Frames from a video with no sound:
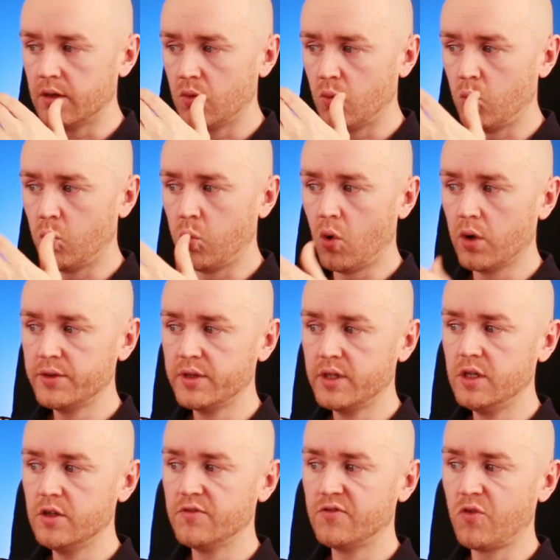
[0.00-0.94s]
what
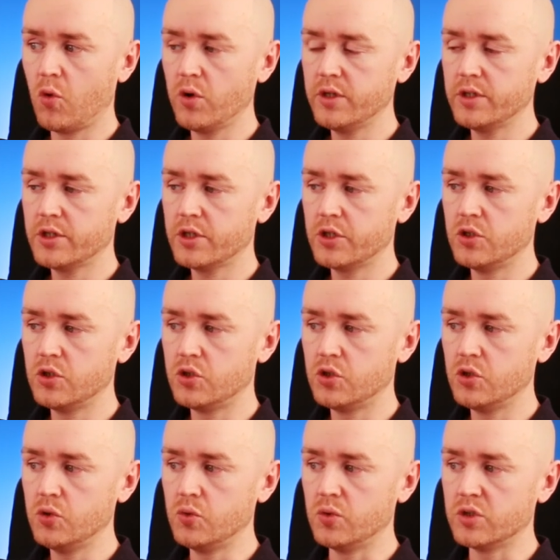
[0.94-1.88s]
the avoidant can
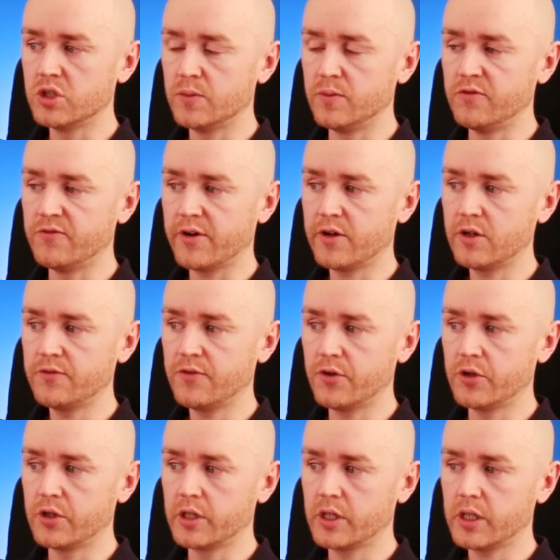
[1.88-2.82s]
do is to be very,
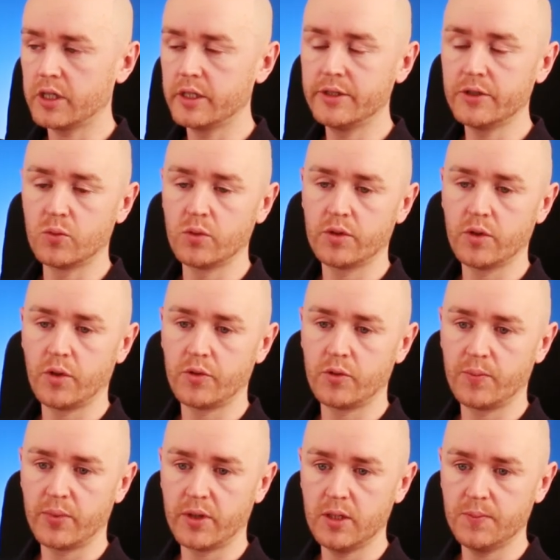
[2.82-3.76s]
very clear with other
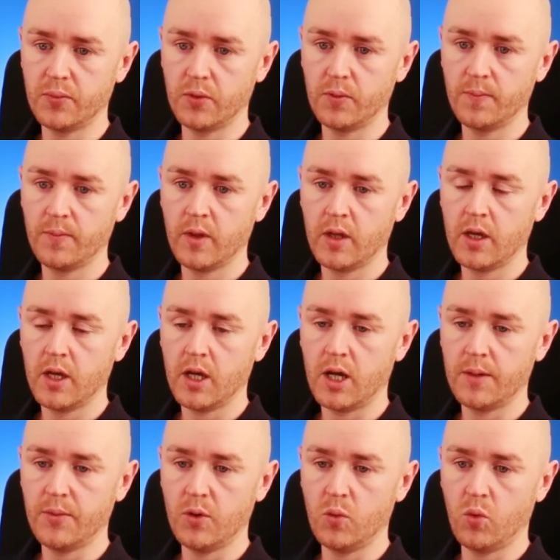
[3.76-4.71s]
people
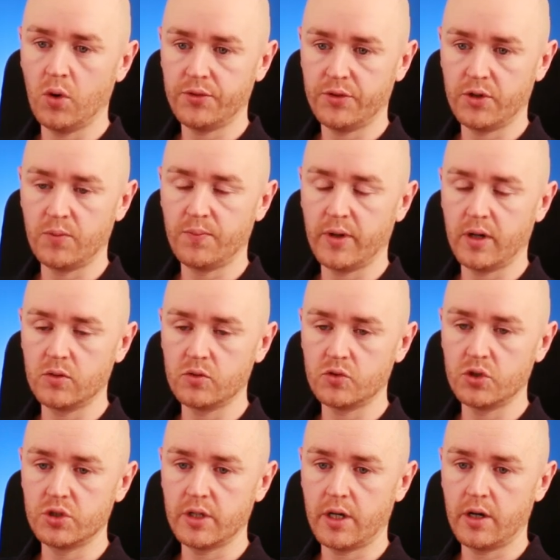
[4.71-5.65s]
about what their
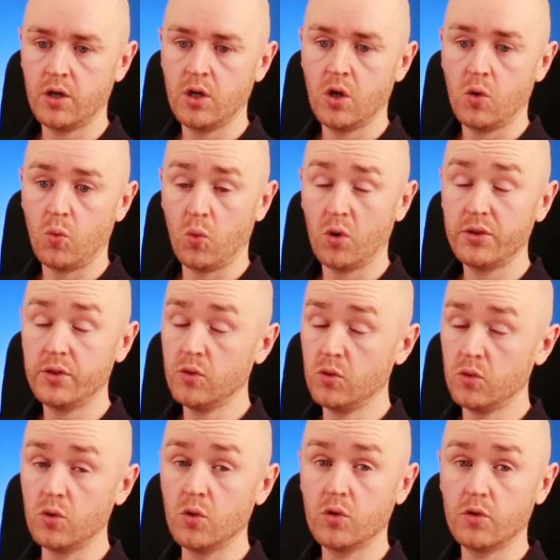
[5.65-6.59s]
boundaries are, what
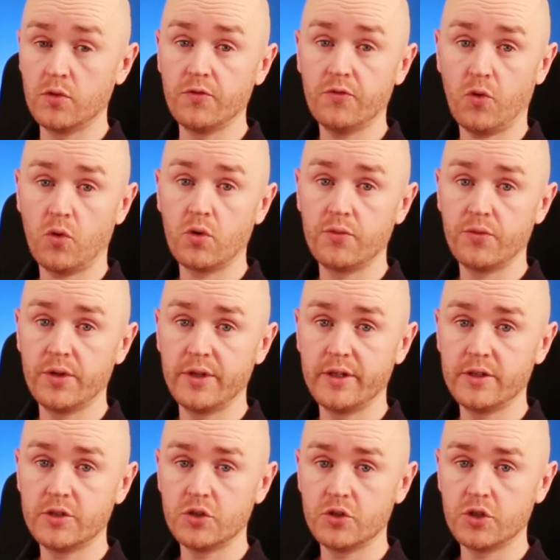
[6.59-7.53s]
they're looking for in
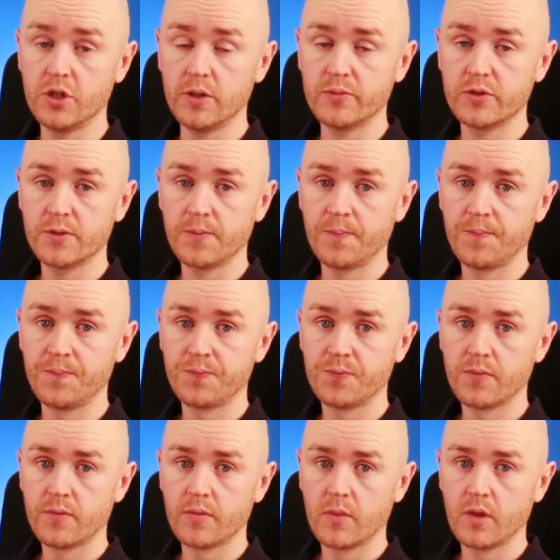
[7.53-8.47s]
relationships,
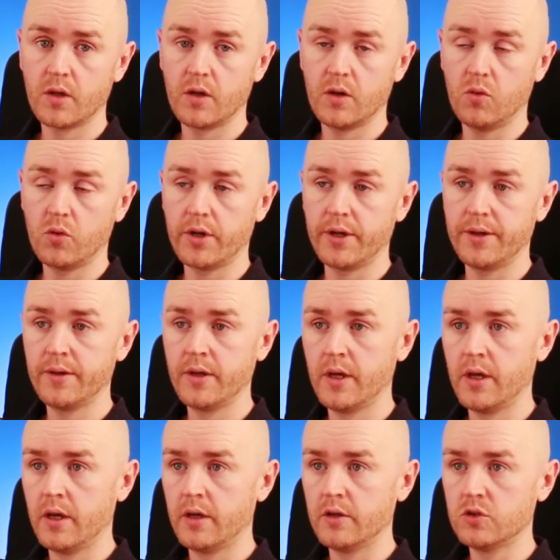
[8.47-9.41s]
okay?
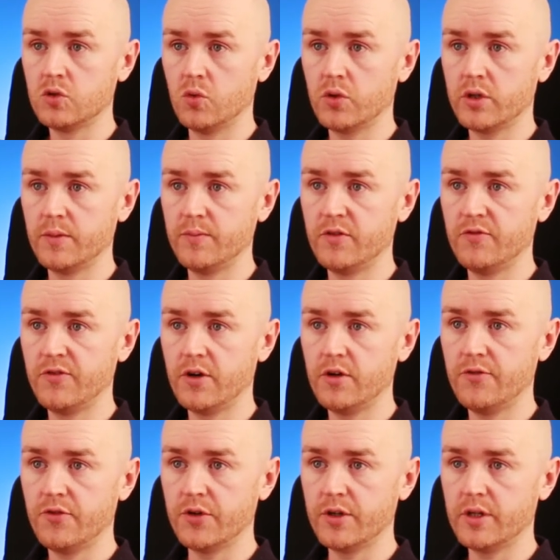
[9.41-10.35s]
So it can be
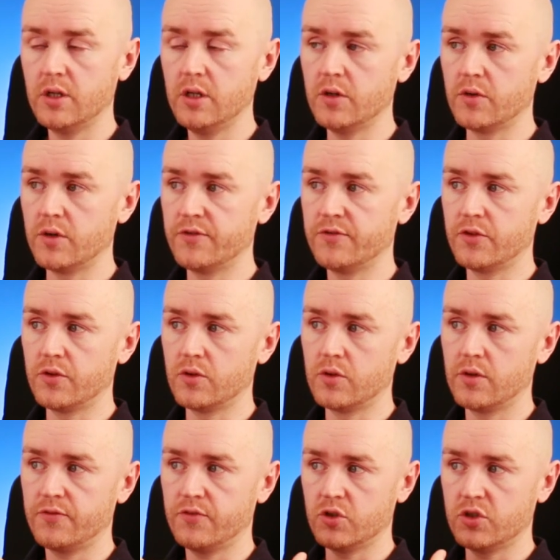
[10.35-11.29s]
very, very clear if
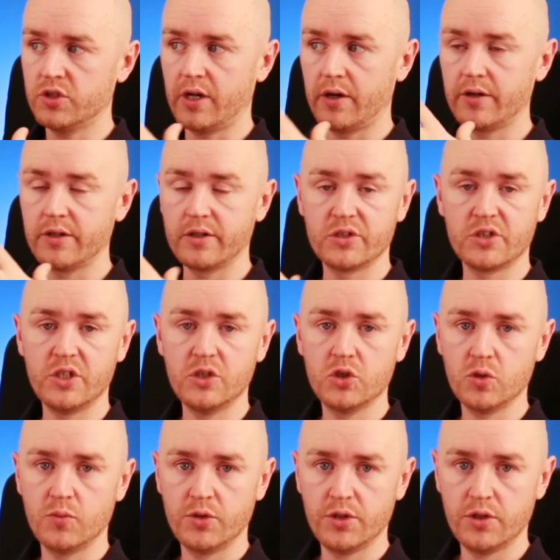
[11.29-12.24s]
they're starting to see
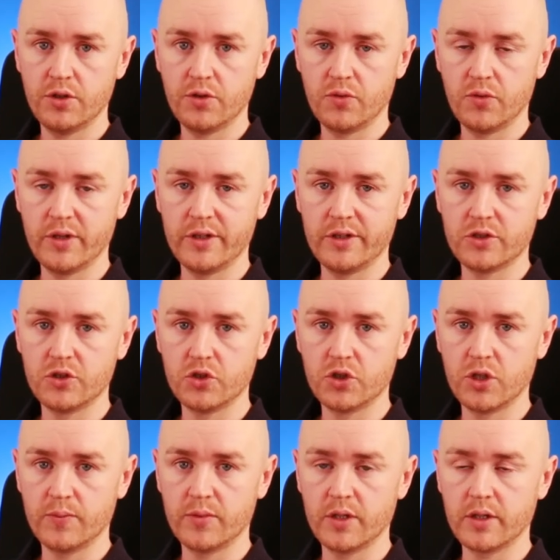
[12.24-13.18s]
someone in a
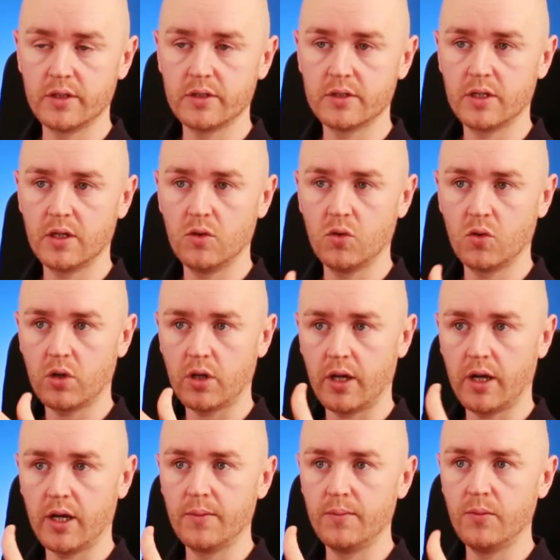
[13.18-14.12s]
relationship, they can say, look,
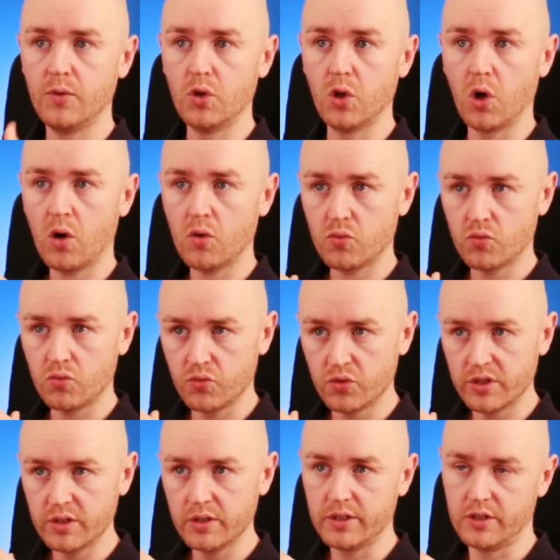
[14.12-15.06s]
I'm not
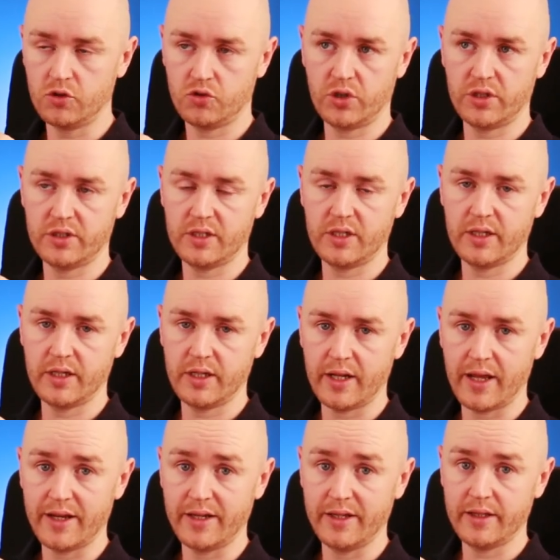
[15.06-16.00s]
really interested in
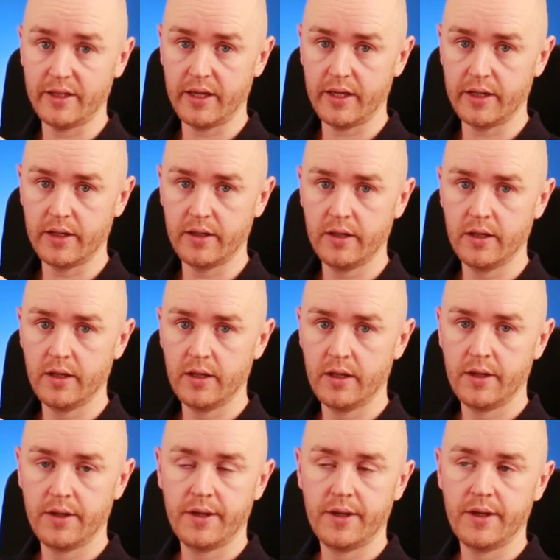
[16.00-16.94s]
anything
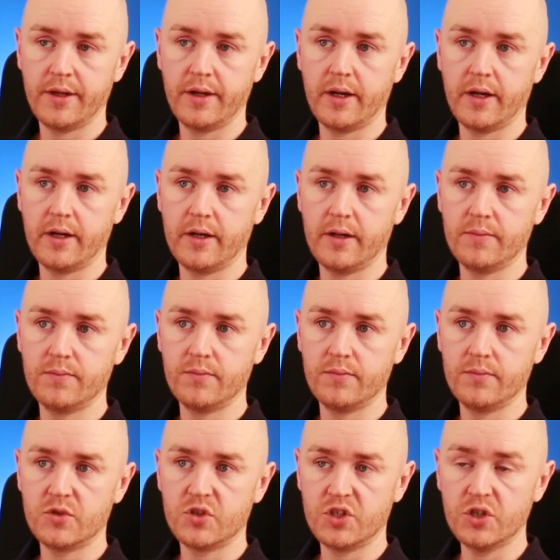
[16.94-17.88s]

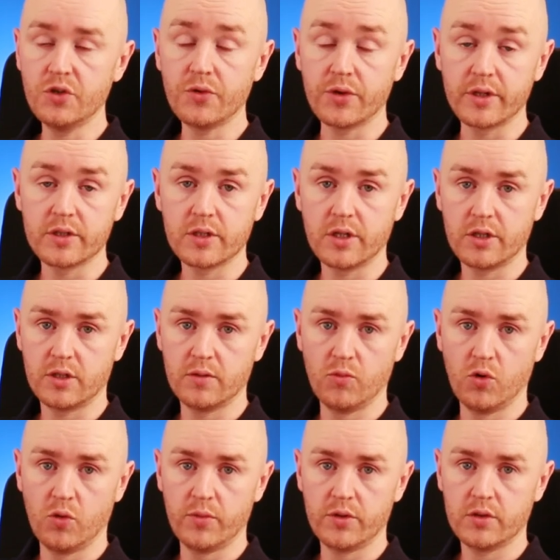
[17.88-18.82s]
serious at the
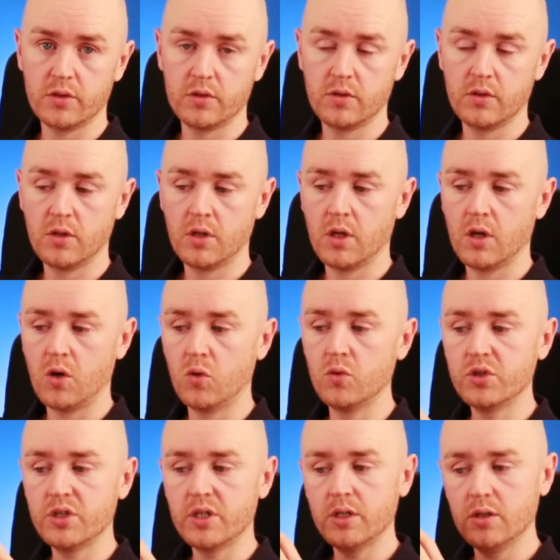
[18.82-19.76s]
moment,
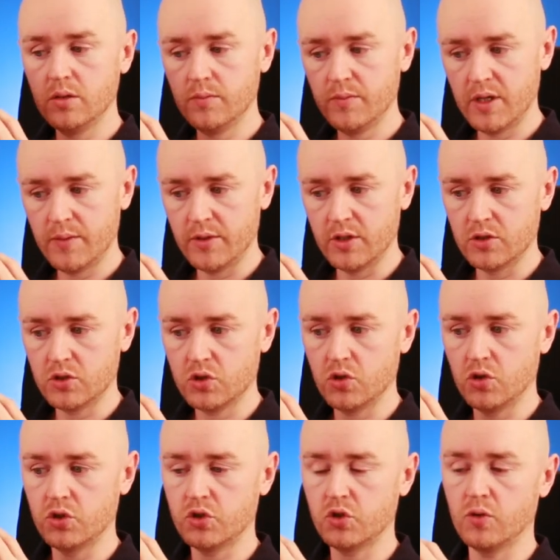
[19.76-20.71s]
until maybe a
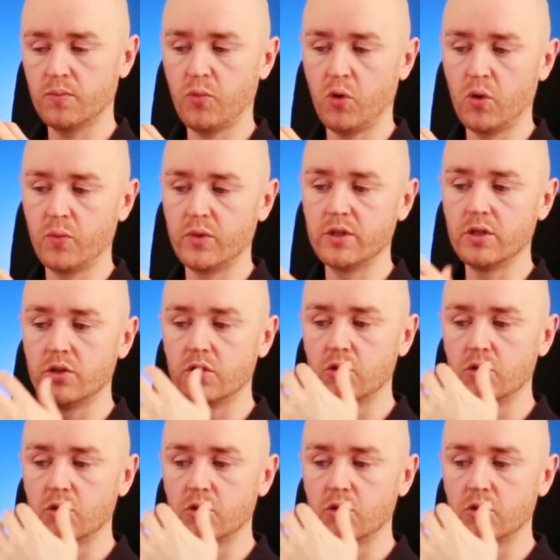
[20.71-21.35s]
certain point when they